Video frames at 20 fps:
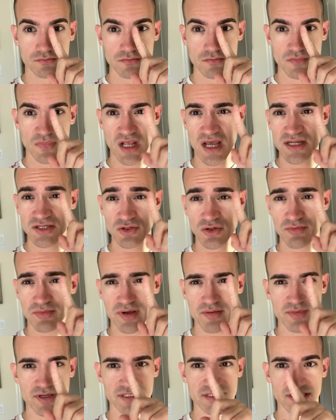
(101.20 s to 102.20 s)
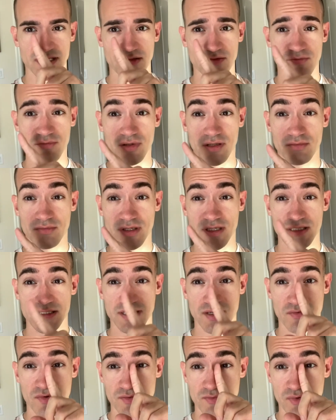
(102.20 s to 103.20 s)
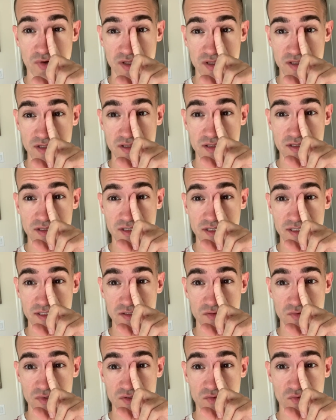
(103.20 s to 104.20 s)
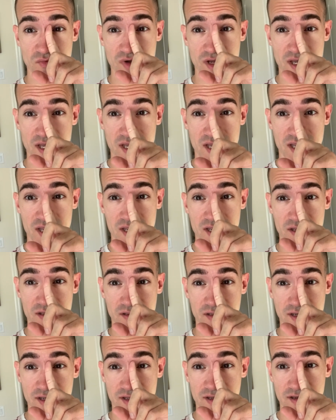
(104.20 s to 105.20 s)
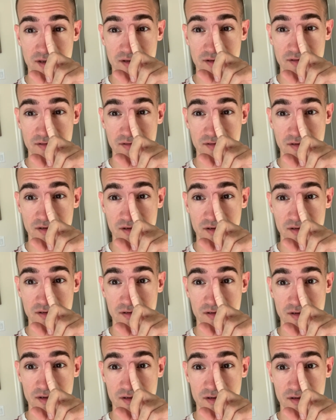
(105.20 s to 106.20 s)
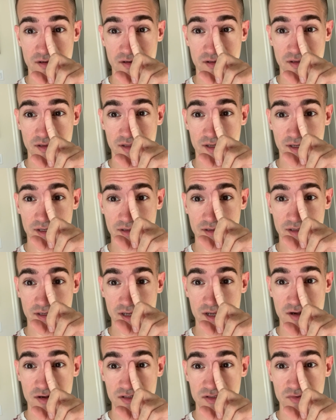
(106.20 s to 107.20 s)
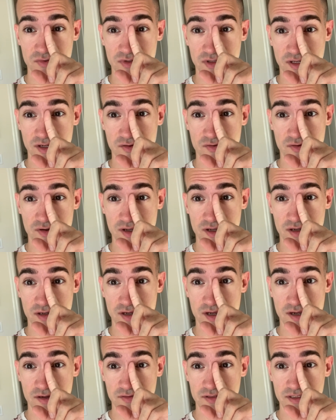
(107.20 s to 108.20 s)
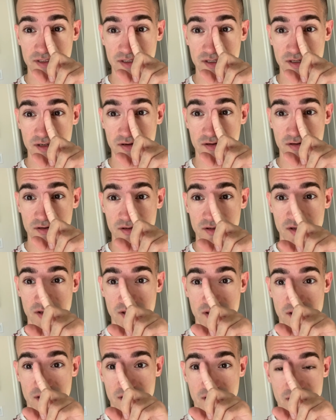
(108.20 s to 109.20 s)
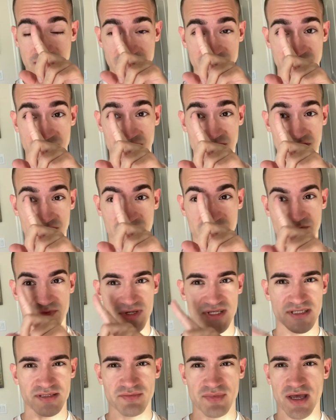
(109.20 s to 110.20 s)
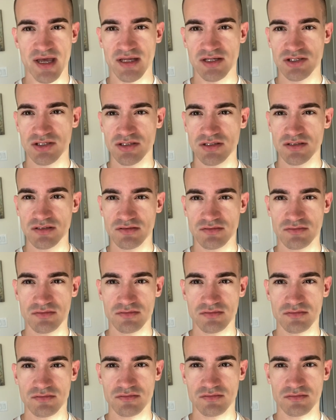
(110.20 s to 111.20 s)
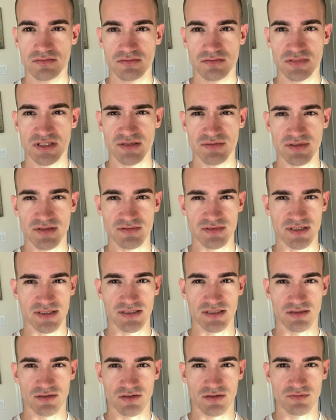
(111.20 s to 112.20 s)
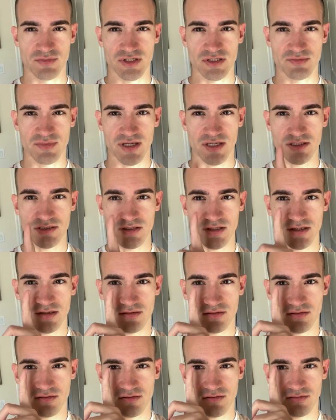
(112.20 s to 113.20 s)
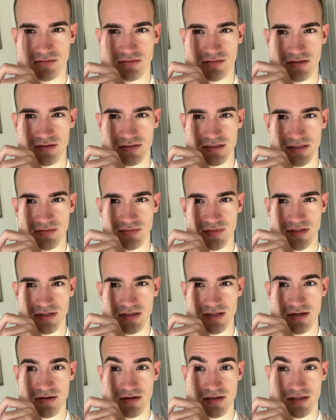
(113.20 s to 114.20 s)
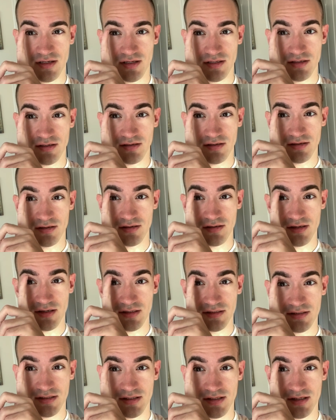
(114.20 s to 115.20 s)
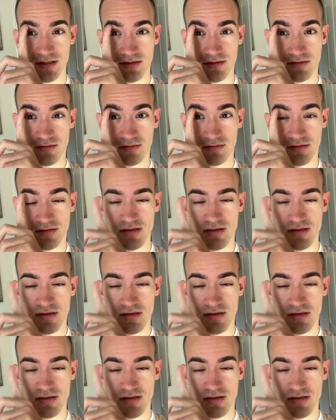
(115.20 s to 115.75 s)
I do them by myself. But because at one point, this was way, like the hairs were, like, growing out to here. And it just looked mismatched. Sometimes they still look mismatched. Like, oh, there's something there. I gotta, yeah, see that little.